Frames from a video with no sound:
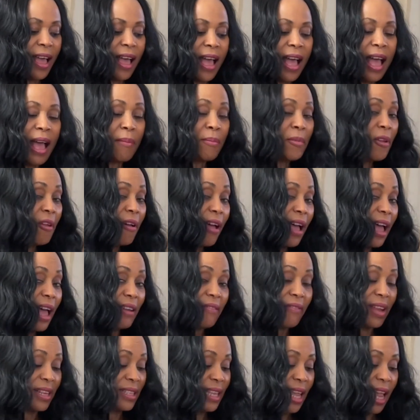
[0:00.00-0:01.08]
I'm not
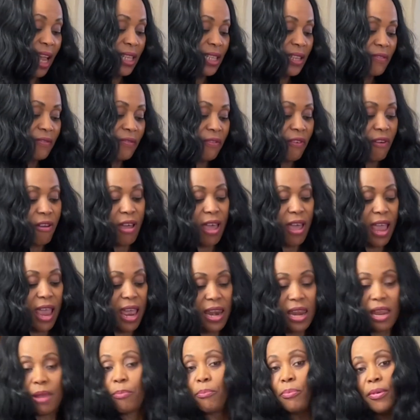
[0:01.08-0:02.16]
advertising for
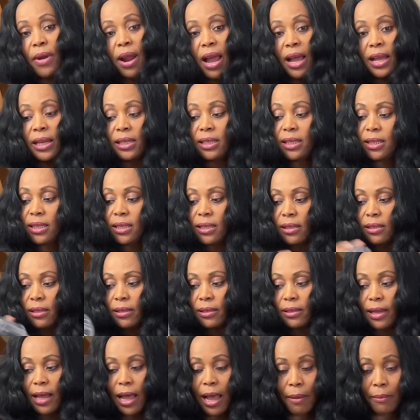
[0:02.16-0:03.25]
any brand.
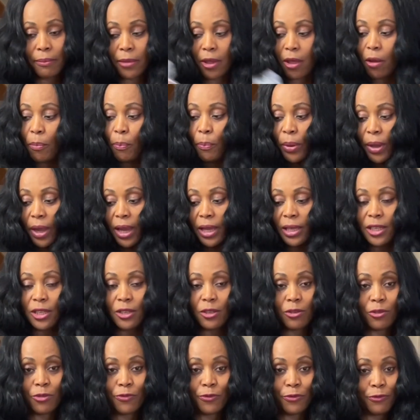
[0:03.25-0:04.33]
I'm not paid
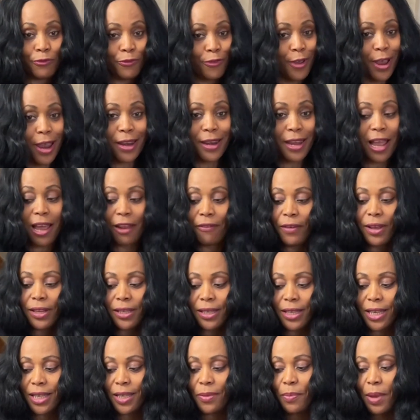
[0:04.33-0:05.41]
for any
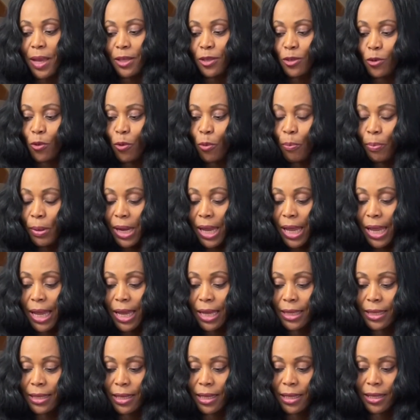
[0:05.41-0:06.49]
advertisement. So
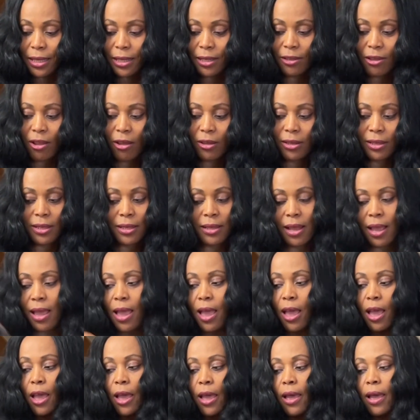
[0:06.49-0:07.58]
please, this is not
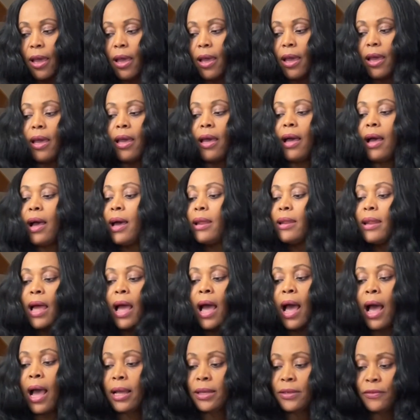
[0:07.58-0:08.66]
an
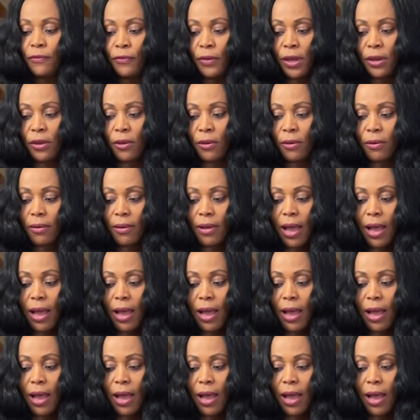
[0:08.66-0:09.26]
ad video.